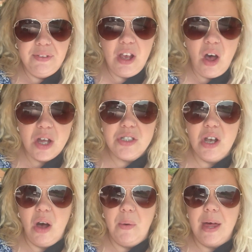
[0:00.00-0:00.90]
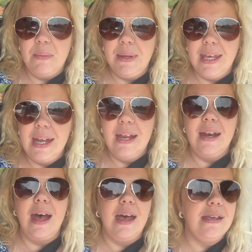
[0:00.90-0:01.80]
If the audio at the
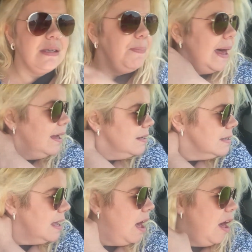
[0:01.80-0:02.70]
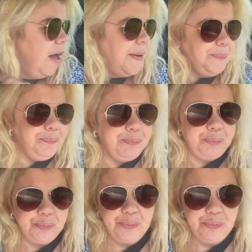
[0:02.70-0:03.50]
beginning at Isabel's um,